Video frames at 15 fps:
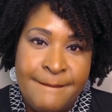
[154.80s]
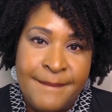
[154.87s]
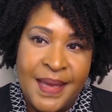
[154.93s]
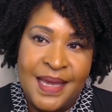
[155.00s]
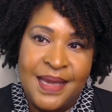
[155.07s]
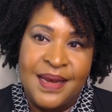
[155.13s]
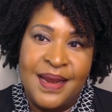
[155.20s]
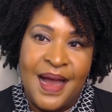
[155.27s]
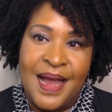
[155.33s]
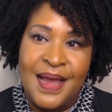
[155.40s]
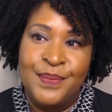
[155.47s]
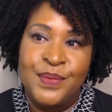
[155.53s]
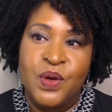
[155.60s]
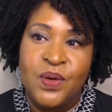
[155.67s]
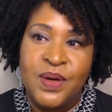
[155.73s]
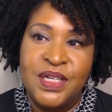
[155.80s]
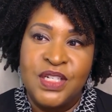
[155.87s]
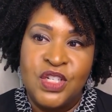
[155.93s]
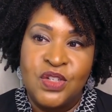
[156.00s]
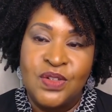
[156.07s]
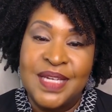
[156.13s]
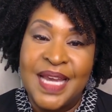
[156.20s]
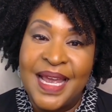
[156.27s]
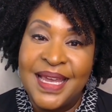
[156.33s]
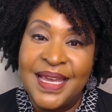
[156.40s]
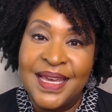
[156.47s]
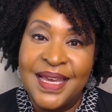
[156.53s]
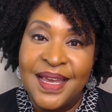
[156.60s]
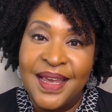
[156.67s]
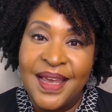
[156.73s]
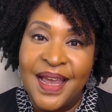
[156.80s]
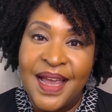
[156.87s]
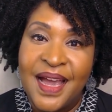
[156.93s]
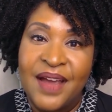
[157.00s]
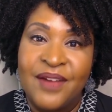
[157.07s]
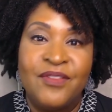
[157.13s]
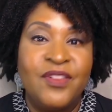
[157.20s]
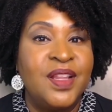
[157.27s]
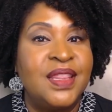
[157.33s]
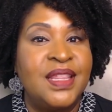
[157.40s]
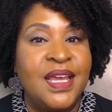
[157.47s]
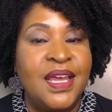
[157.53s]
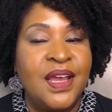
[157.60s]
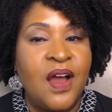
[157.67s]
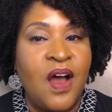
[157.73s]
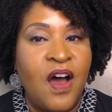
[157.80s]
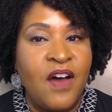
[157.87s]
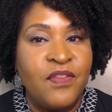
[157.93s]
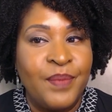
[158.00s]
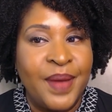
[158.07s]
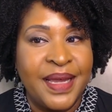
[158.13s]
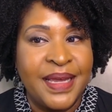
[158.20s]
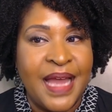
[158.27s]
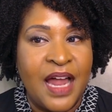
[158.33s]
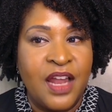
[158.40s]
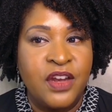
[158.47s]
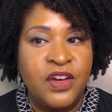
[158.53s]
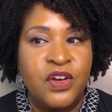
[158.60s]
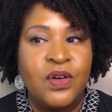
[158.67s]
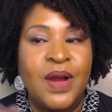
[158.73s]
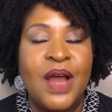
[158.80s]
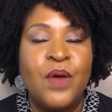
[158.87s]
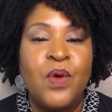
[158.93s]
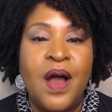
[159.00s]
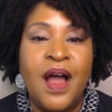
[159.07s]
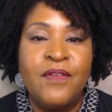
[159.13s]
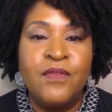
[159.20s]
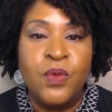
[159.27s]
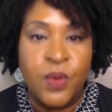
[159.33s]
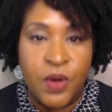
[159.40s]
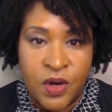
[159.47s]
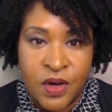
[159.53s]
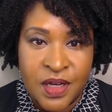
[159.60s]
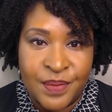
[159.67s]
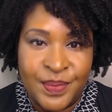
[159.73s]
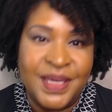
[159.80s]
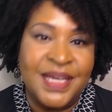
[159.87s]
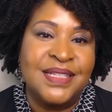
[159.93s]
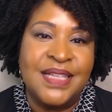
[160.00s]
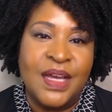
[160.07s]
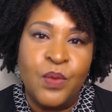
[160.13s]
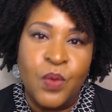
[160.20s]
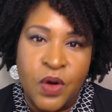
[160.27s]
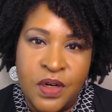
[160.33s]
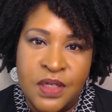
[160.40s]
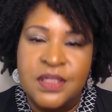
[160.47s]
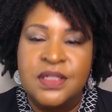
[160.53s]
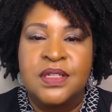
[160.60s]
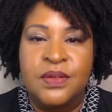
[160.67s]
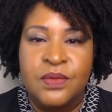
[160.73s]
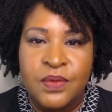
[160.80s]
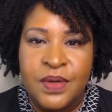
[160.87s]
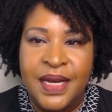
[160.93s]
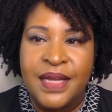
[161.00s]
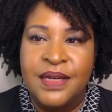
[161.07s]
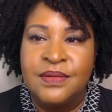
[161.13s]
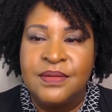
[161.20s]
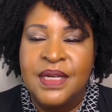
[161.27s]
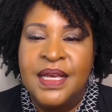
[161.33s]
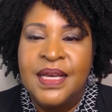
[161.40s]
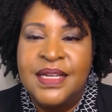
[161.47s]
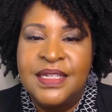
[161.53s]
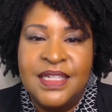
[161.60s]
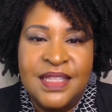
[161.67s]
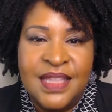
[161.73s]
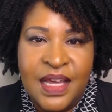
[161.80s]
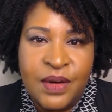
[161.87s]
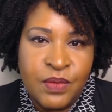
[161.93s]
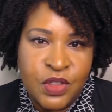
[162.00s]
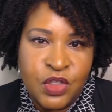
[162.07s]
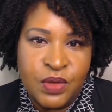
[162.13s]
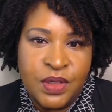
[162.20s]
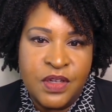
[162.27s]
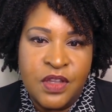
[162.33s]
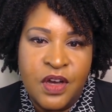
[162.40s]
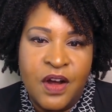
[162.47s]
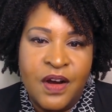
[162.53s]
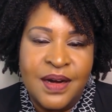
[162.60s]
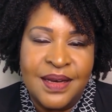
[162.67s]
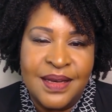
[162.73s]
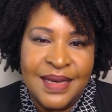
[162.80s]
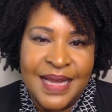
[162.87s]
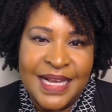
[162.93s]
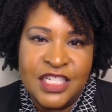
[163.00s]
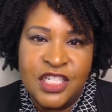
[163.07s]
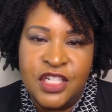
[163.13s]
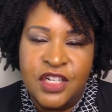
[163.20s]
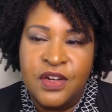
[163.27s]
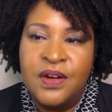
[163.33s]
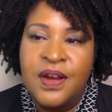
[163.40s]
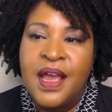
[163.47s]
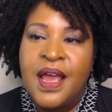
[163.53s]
and I'm going to take everything off my calendar. I will have work because I worked when I did that retreat of the heart last year.